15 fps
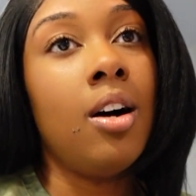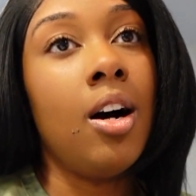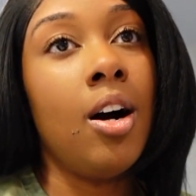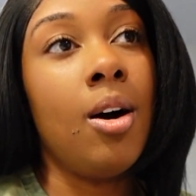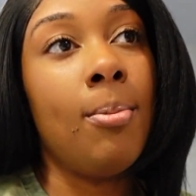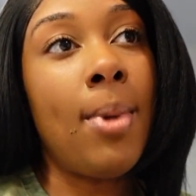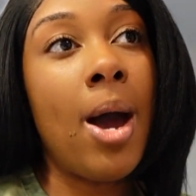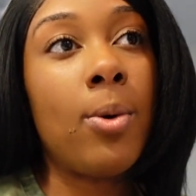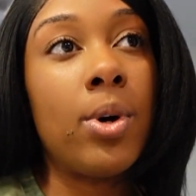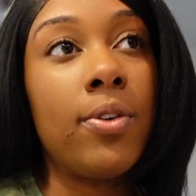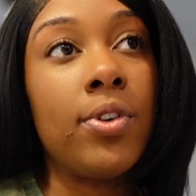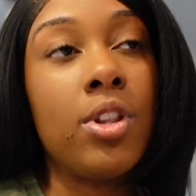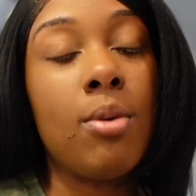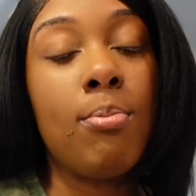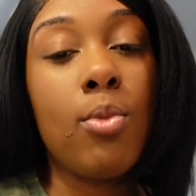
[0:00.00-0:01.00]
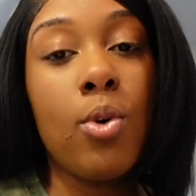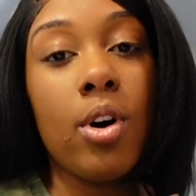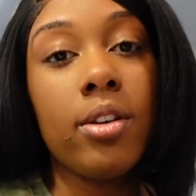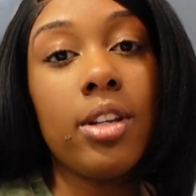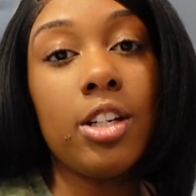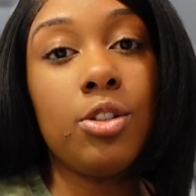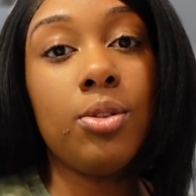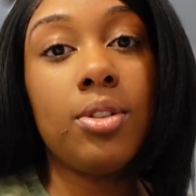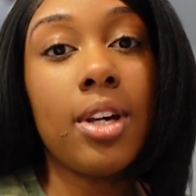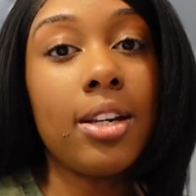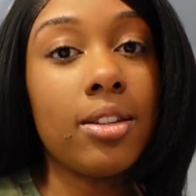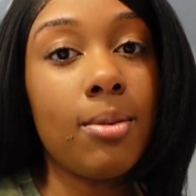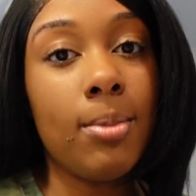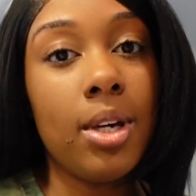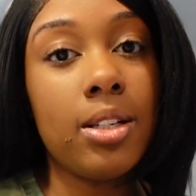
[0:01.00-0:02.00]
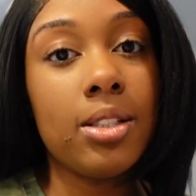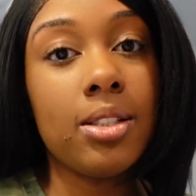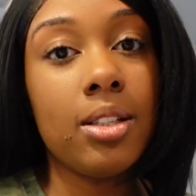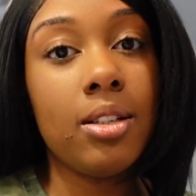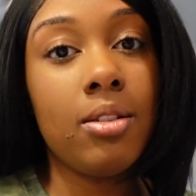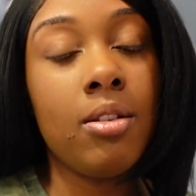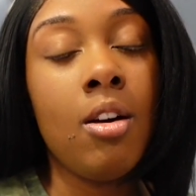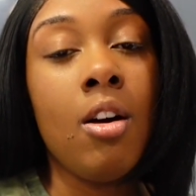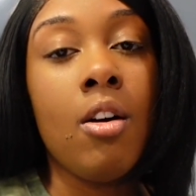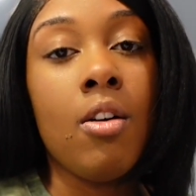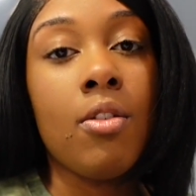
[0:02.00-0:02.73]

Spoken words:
However, the more that you take the medicine,